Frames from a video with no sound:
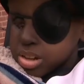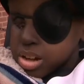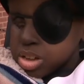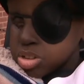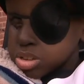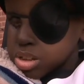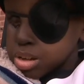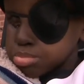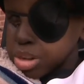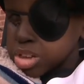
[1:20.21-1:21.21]
I just
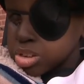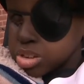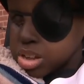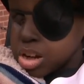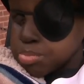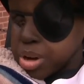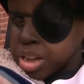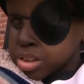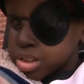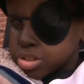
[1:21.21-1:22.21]
think
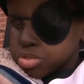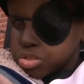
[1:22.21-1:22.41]
positive.